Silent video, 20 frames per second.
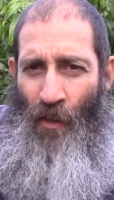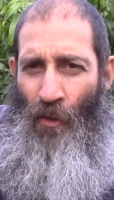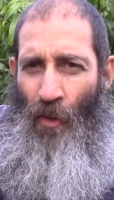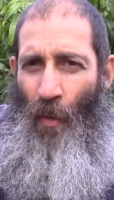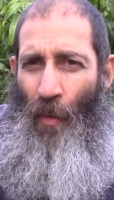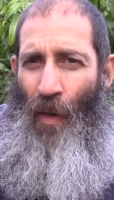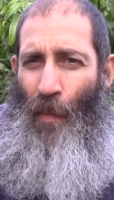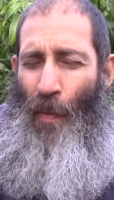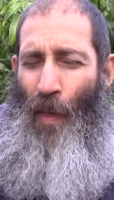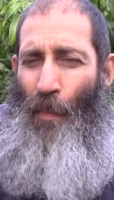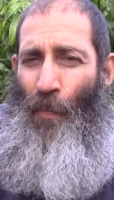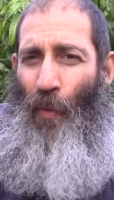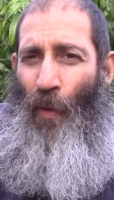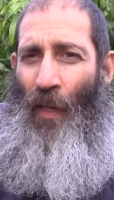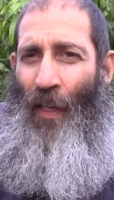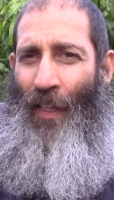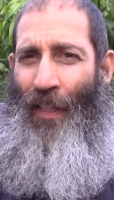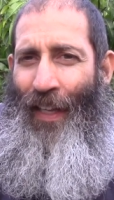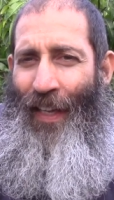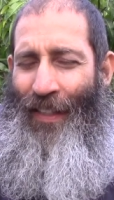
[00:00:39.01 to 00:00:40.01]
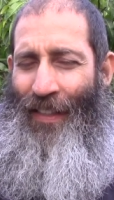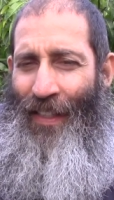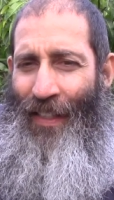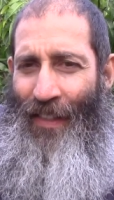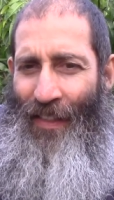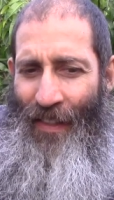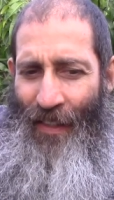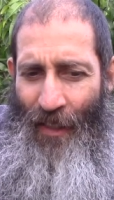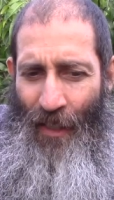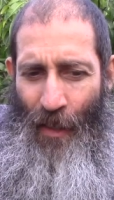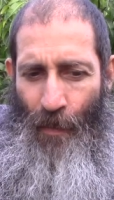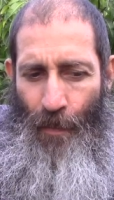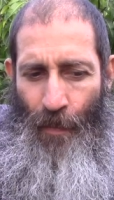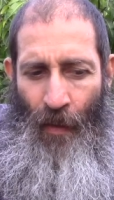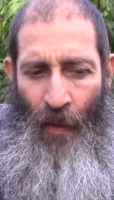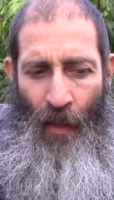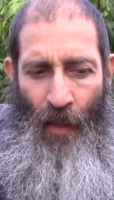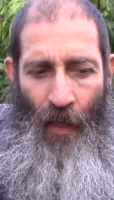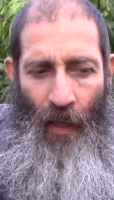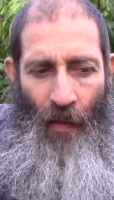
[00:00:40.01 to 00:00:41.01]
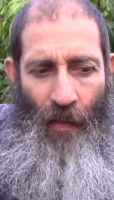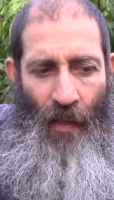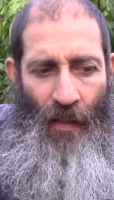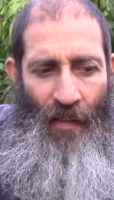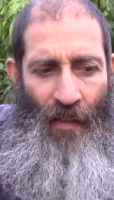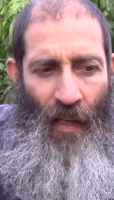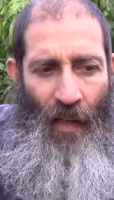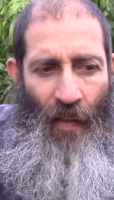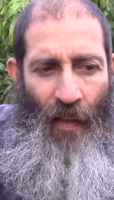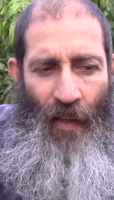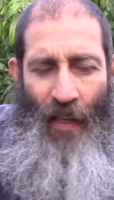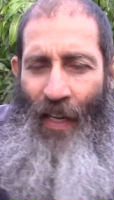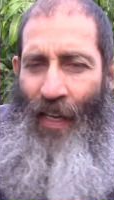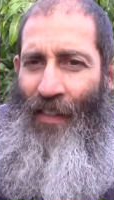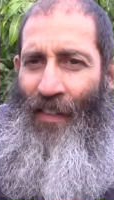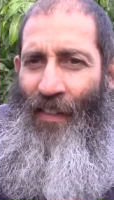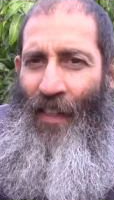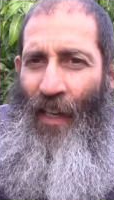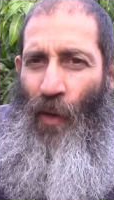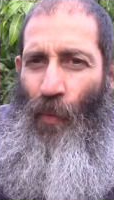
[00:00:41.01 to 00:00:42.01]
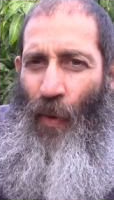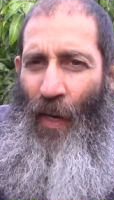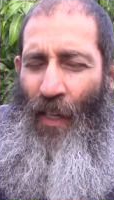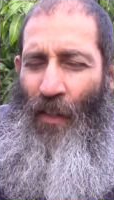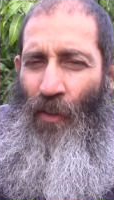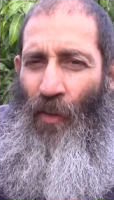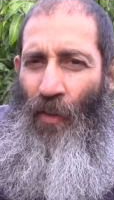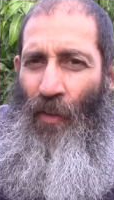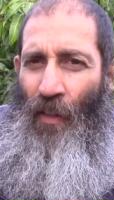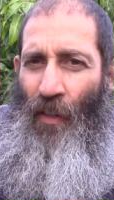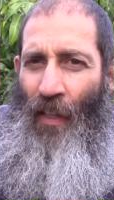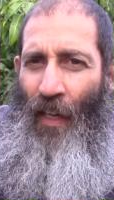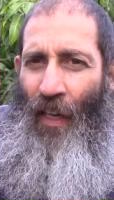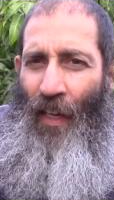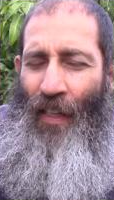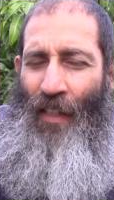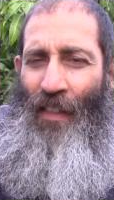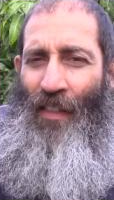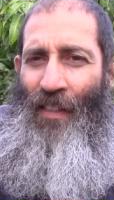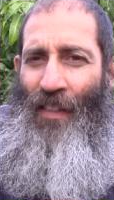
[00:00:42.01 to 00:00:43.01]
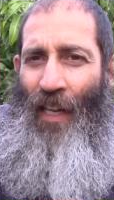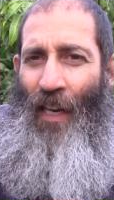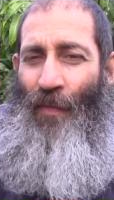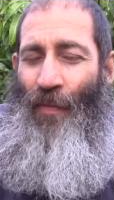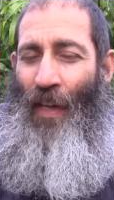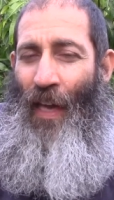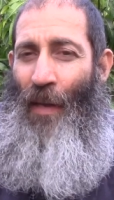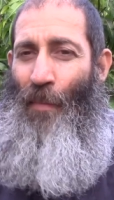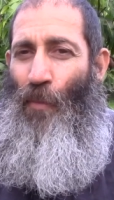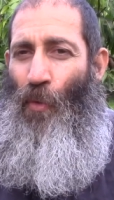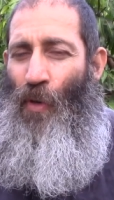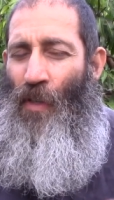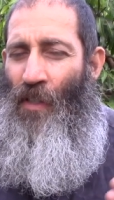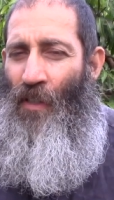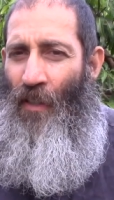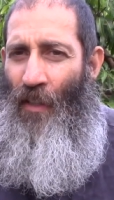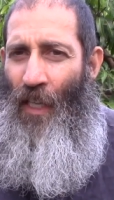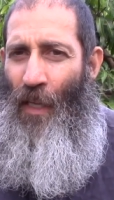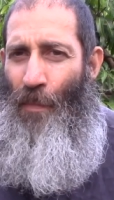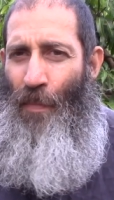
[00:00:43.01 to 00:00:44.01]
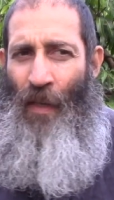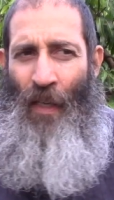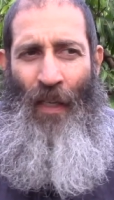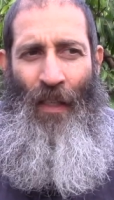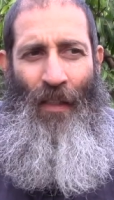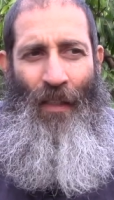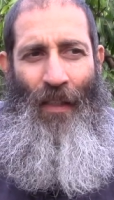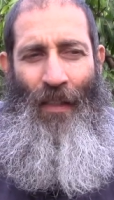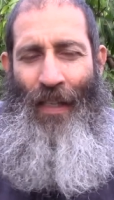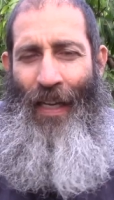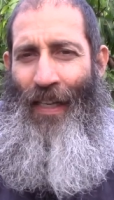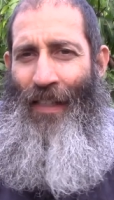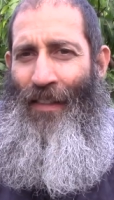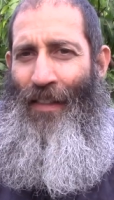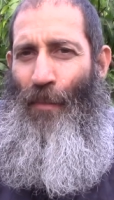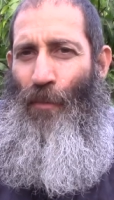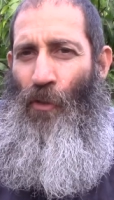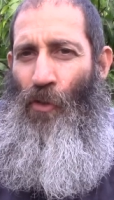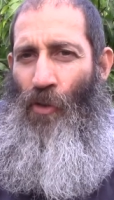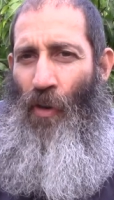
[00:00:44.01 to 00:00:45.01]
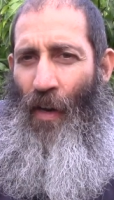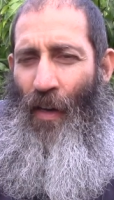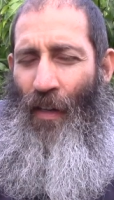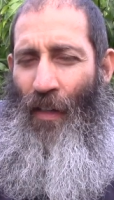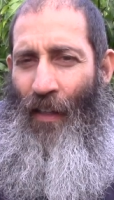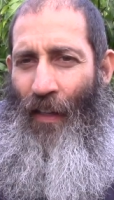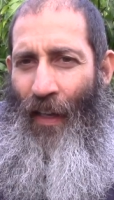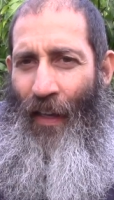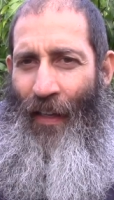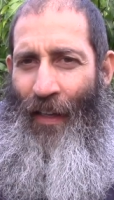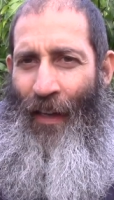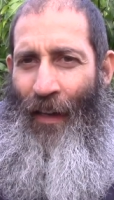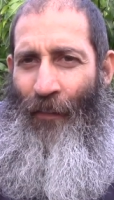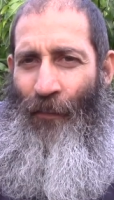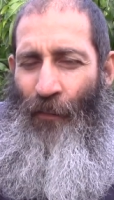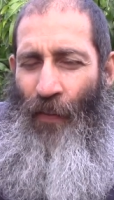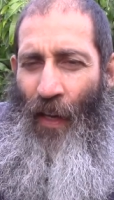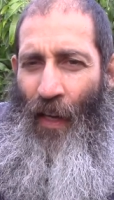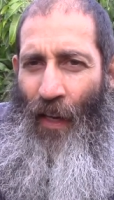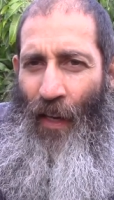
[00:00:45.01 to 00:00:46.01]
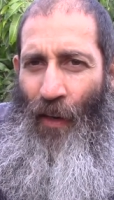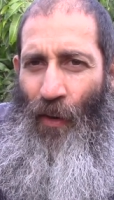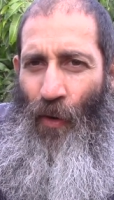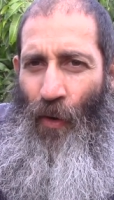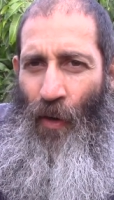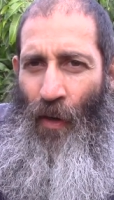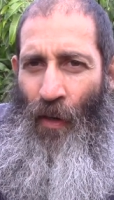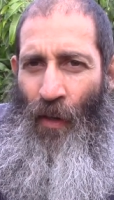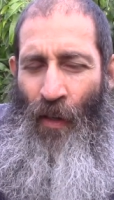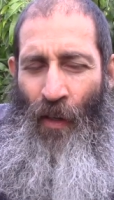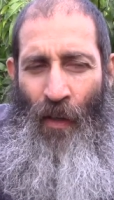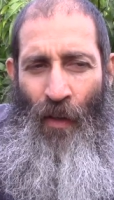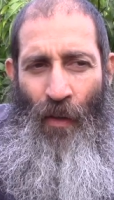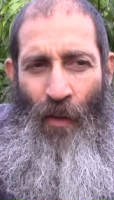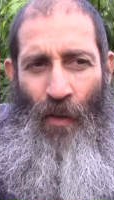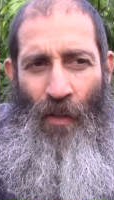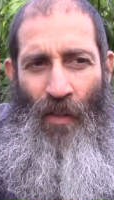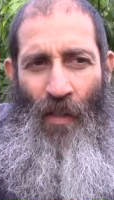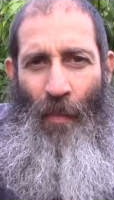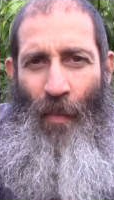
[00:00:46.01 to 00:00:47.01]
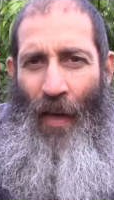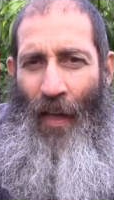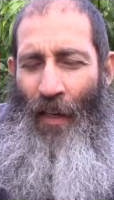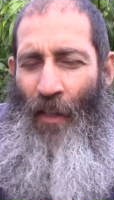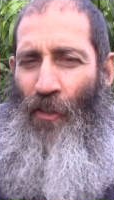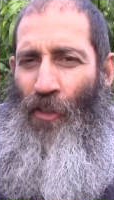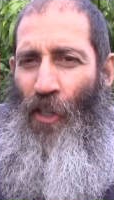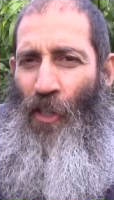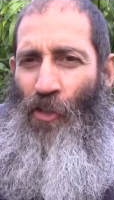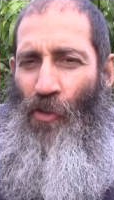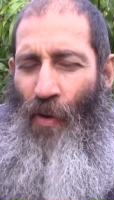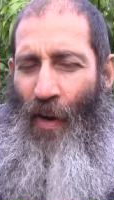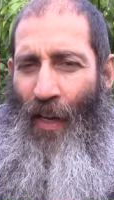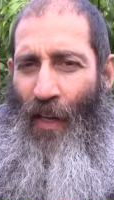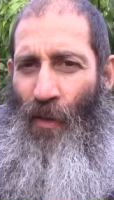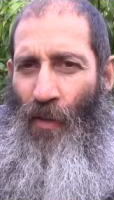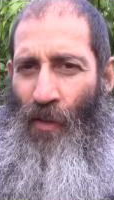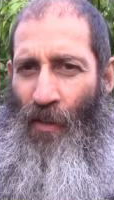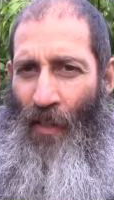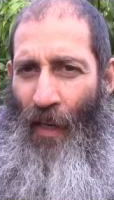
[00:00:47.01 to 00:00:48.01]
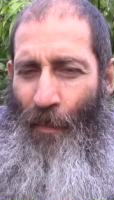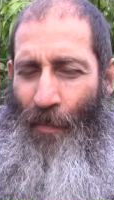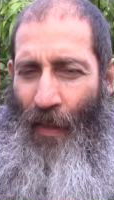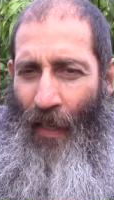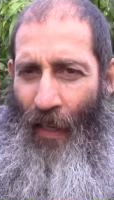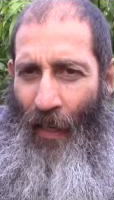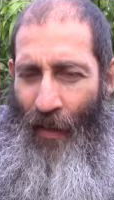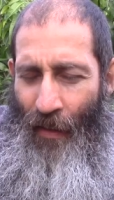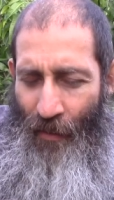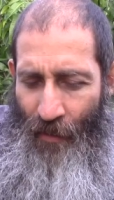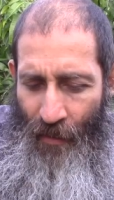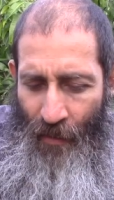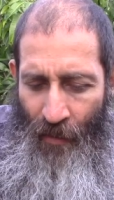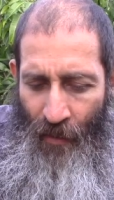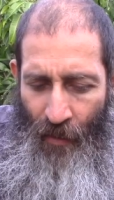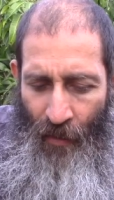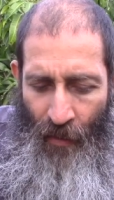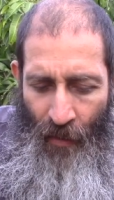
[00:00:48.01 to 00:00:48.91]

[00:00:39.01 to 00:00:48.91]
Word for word: And so many people are neglecting sleep, and they say they can't stay awake during the day. And instead of getting more sleep, they're taking some drug like caffeine or, or some energy drink or something else.